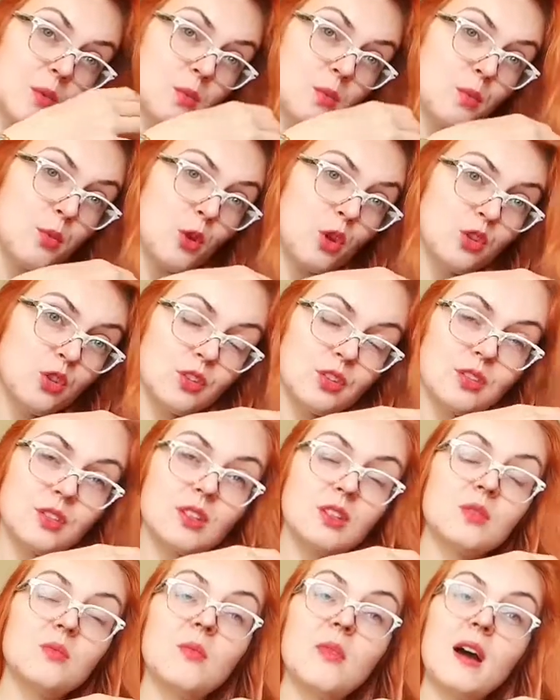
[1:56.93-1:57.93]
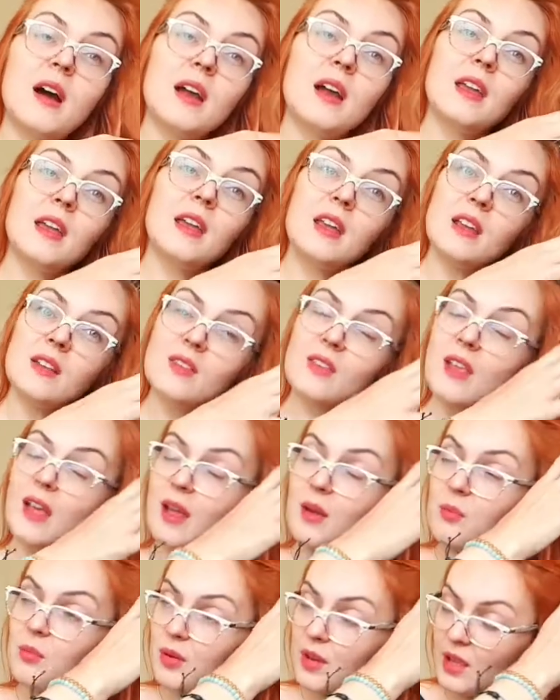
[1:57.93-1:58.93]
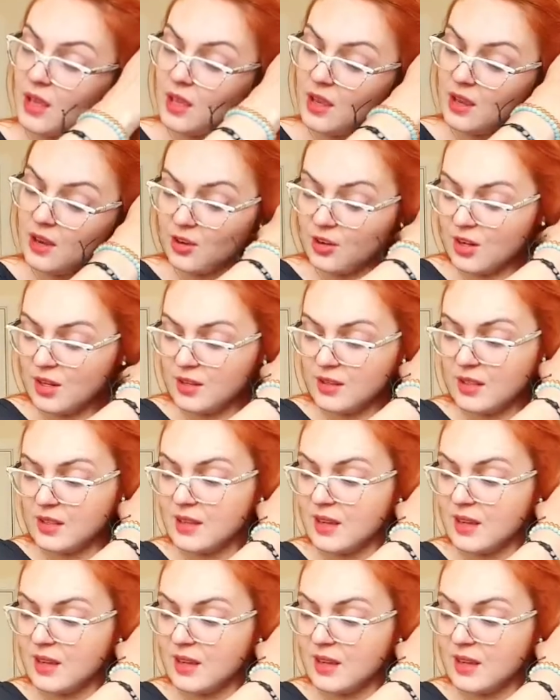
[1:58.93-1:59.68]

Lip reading: product in my damp hair and then